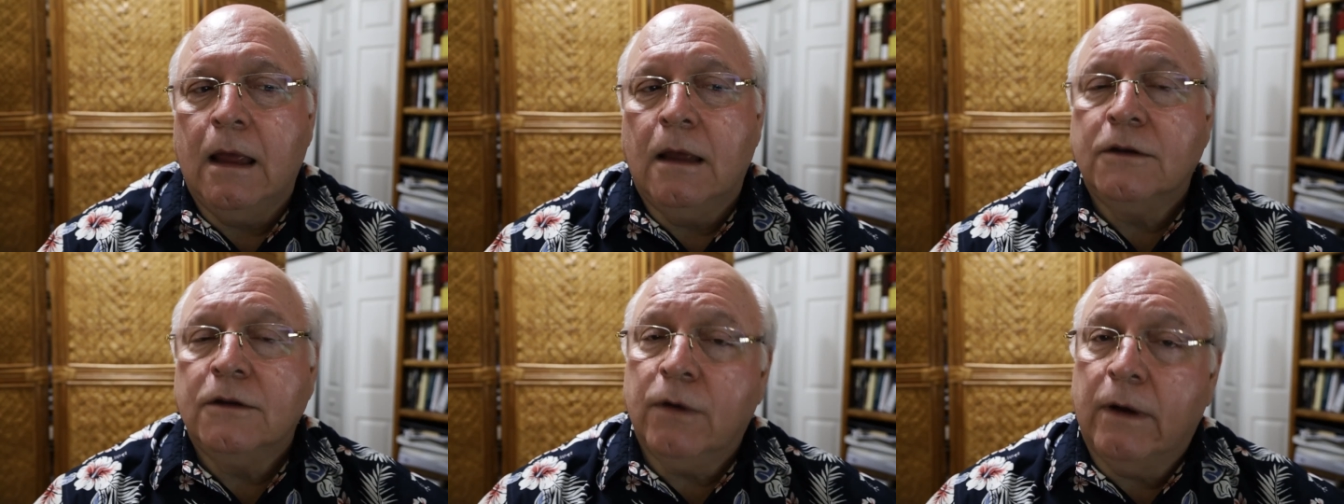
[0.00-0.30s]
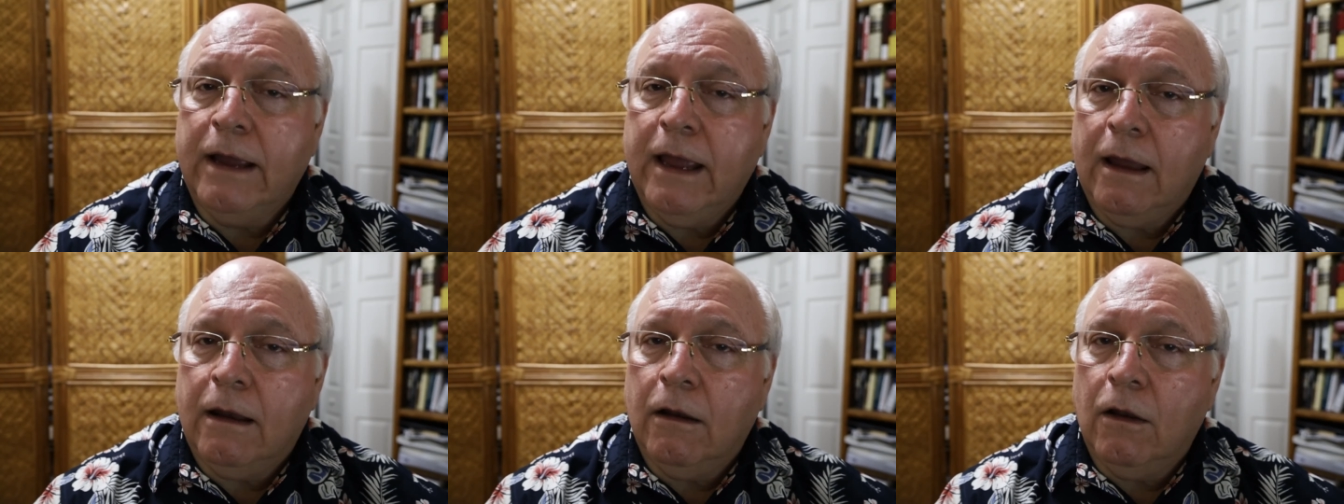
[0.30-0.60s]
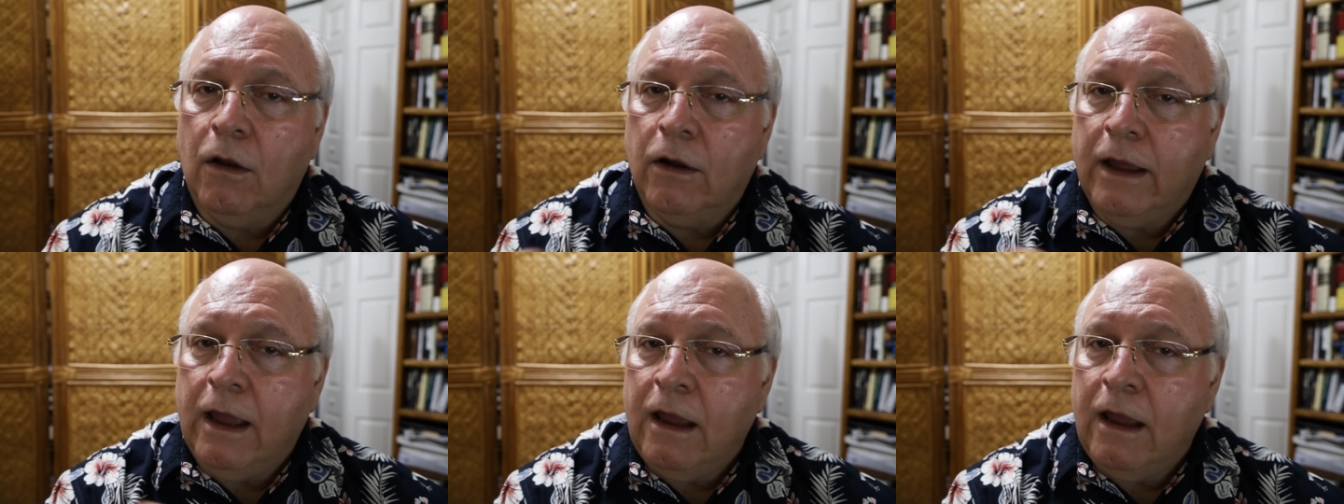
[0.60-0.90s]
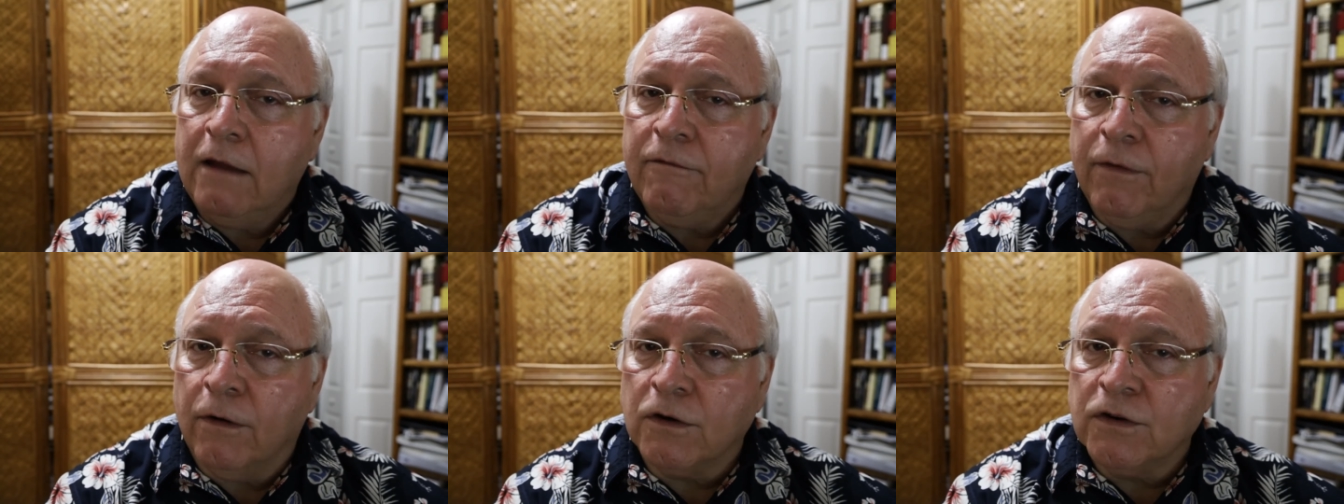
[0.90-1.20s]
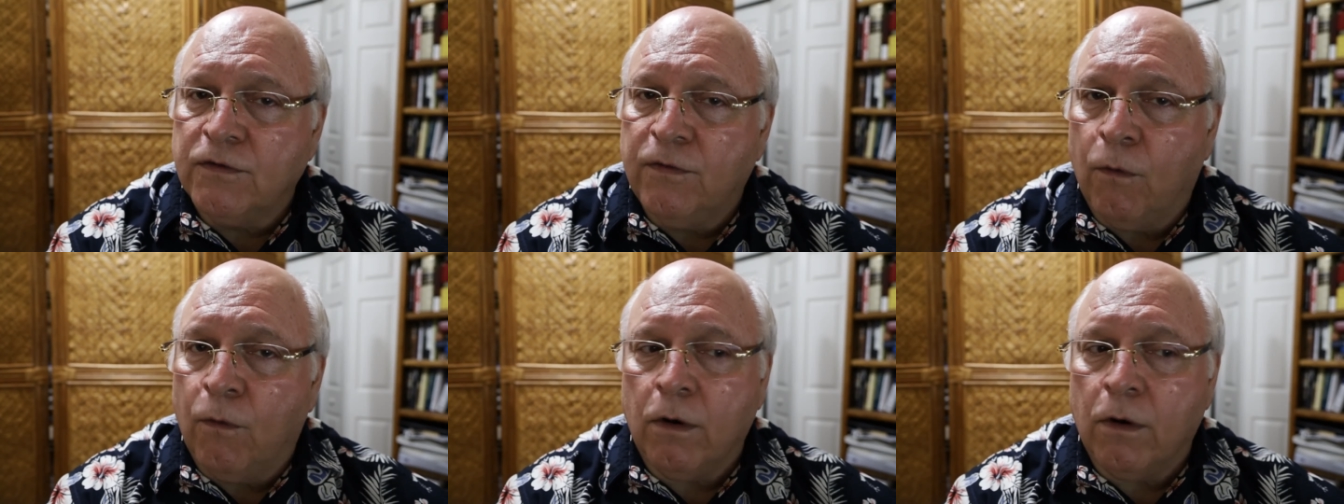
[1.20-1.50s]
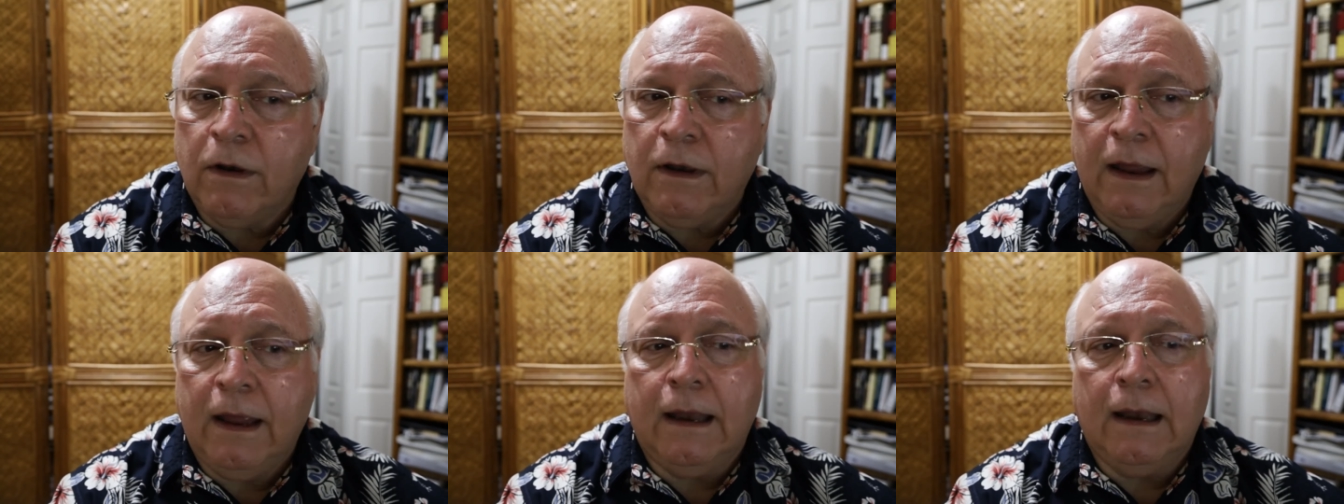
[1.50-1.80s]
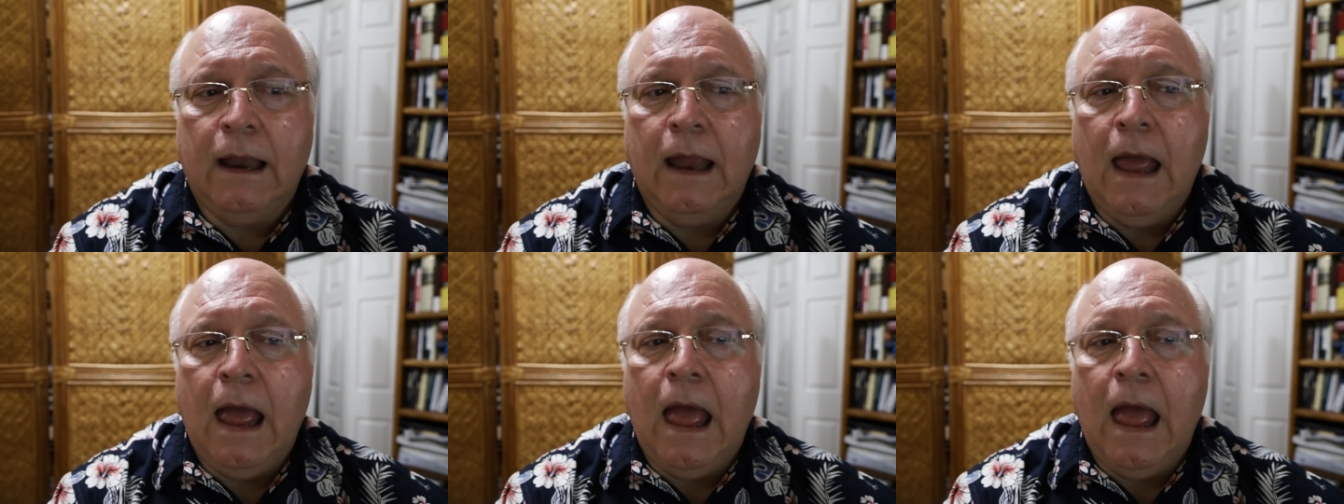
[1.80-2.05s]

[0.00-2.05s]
So again, looking at verse 14,